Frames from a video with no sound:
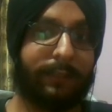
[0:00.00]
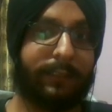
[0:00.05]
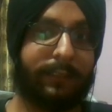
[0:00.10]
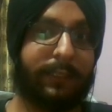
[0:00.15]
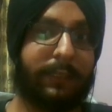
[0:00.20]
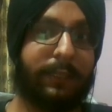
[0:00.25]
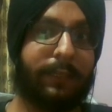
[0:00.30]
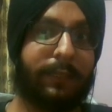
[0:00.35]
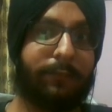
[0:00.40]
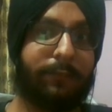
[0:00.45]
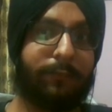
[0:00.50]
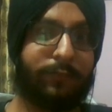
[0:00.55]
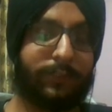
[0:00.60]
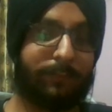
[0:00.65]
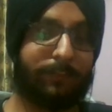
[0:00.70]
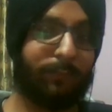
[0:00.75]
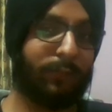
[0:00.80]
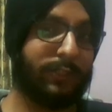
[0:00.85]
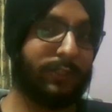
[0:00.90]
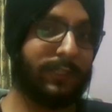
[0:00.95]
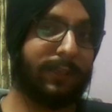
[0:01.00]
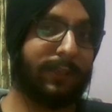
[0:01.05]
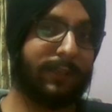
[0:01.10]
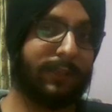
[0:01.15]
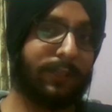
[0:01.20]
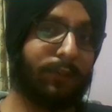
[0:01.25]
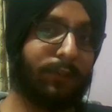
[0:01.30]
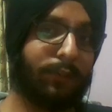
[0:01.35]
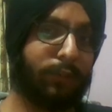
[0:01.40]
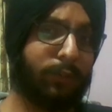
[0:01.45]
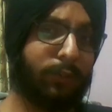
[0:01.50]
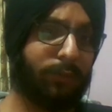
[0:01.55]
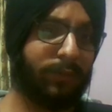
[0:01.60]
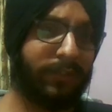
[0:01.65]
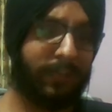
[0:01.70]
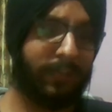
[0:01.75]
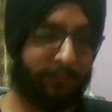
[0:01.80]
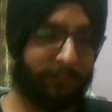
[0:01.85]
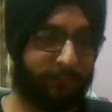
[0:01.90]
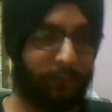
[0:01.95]
they mostly ask you to do
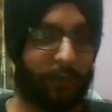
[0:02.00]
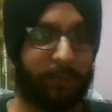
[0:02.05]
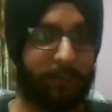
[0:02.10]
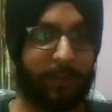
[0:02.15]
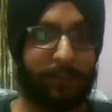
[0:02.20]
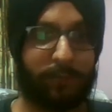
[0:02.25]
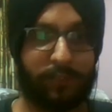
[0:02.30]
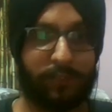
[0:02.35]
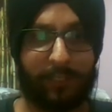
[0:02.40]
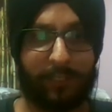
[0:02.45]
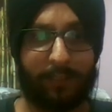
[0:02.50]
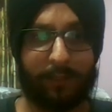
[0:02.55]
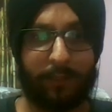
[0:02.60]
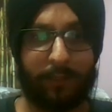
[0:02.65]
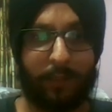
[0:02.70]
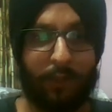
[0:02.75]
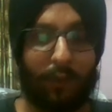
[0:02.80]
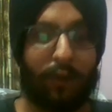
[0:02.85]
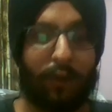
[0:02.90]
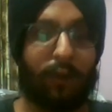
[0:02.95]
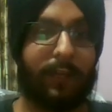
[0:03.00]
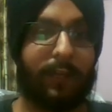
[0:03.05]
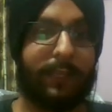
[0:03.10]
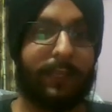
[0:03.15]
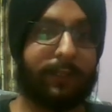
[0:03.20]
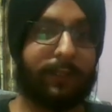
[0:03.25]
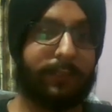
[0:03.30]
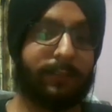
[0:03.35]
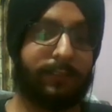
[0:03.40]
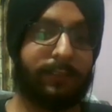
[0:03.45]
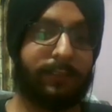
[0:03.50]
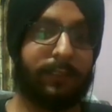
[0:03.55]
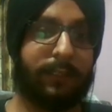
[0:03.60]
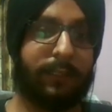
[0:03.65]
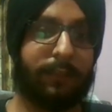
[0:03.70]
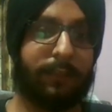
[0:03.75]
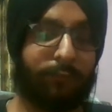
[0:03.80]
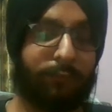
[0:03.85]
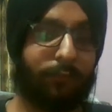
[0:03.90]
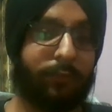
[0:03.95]
an informal project or like a
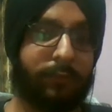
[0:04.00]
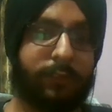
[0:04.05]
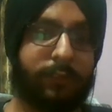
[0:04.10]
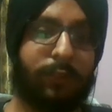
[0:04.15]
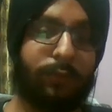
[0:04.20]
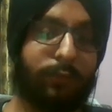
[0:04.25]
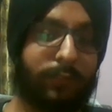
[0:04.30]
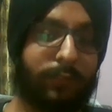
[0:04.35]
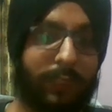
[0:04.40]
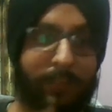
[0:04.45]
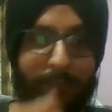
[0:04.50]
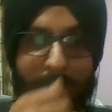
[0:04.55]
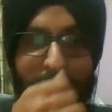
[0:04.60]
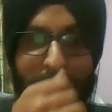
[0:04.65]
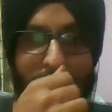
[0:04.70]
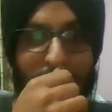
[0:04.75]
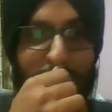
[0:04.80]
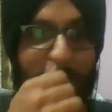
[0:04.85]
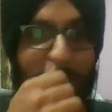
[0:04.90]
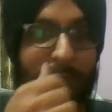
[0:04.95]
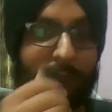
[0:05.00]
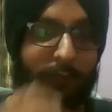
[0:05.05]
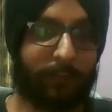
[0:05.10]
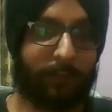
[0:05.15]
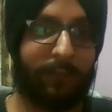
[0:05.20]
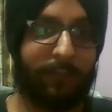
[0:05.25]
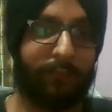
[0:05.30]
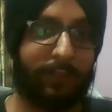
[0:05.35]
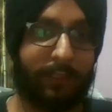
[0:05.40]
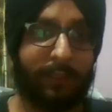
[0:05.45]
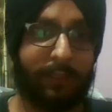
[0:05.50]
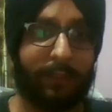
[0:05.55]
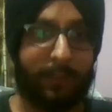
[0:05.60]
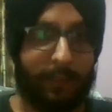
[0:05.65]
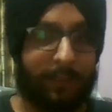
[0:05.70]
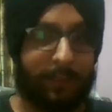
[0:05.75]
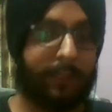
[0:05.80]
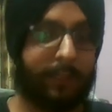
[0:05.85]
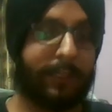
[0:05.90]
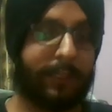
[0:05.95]
2-3 months of informal work
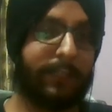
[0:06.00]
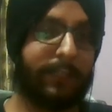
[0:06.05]
under